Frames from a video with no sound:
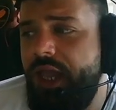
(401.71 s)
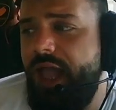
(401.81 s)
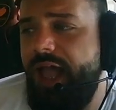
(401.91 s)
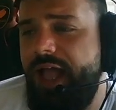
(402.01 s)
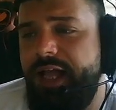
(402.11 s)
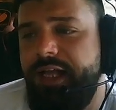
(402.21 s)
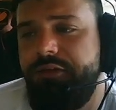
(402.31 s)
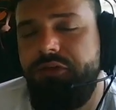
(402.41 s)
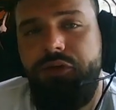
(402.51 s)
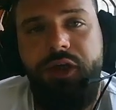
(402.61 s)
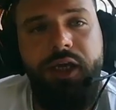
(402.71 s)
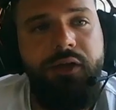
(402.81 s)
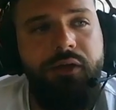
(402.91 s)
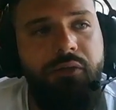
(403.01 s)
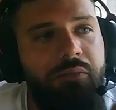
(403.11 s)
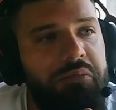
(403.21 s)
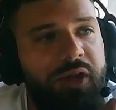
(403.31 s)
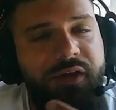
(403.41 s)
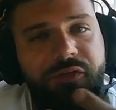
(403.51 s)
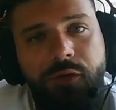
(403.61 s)
and you can
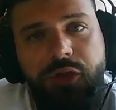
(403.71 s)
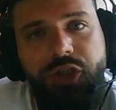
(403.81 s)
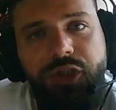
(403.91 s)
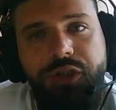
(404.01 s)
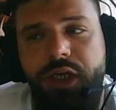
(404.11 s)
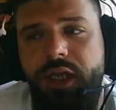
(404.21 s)
play future.